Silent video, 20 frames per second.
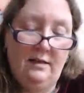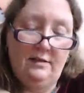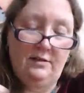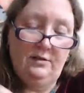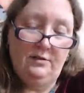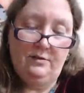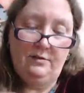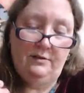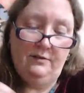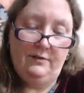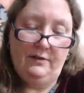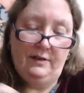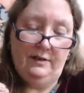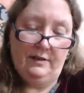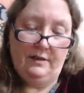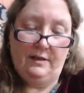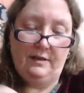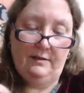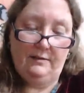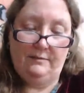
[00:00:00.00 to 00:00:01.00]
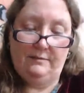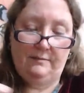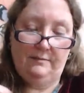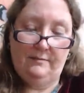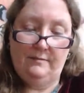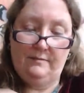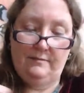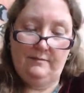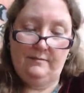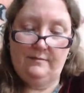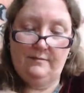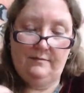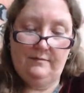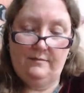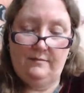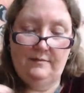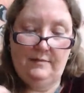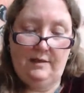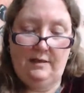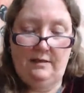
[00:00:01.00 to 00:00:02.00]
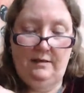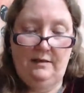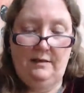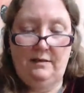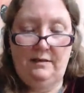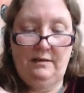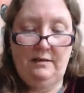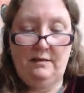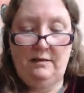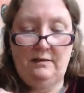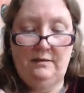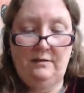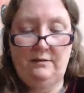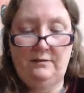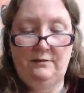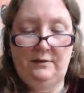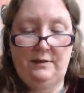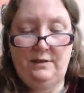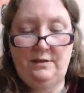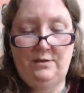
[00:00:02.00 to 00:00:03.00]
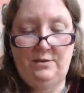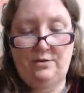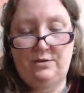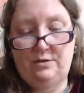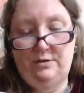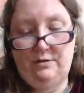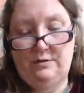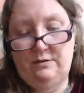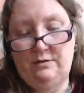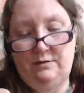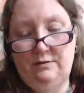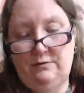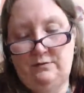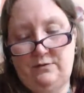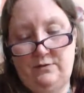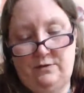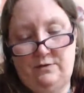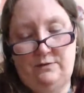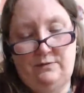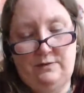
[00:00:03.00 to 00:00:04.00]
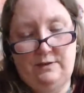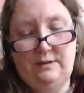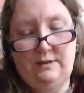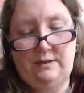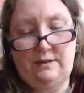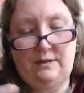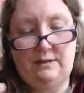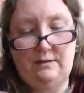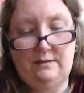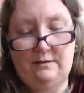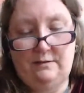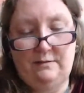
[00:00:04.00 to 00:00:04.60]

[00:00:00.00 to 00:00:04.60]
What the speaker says: You're a Virgo. Love in June for Virgo.